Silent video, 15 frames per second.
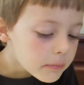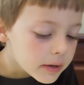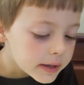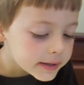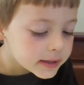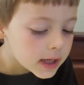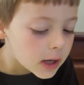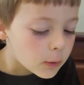
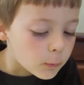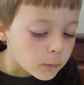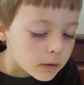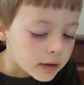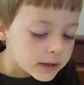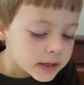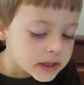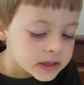By now,
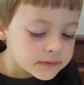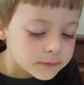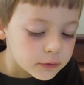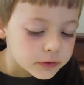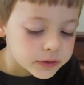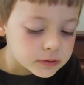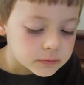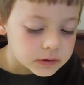Rodney's
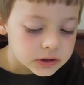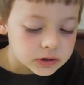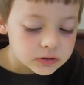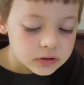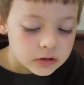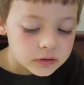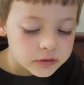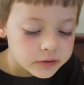voice was
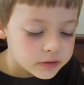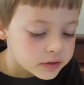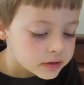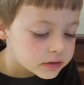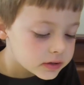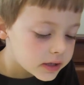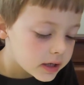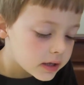stronger and
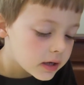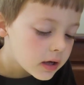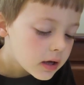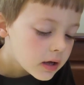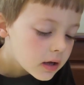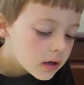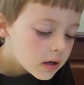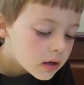his head,
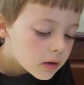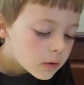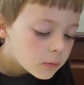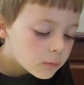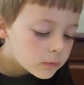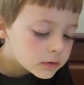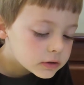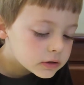
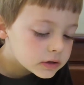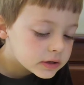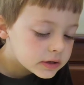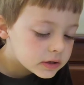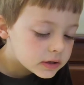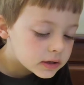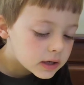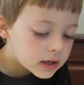was
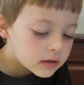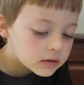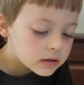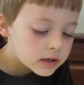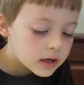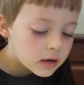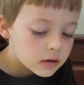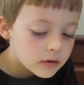
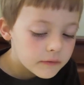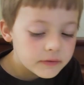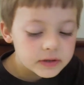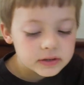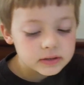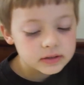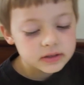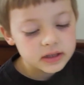entirely out of
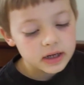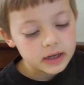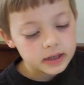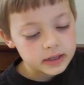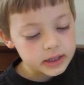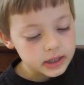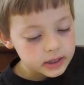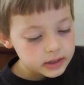his
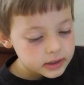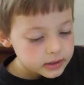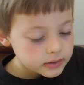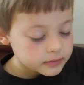jacket.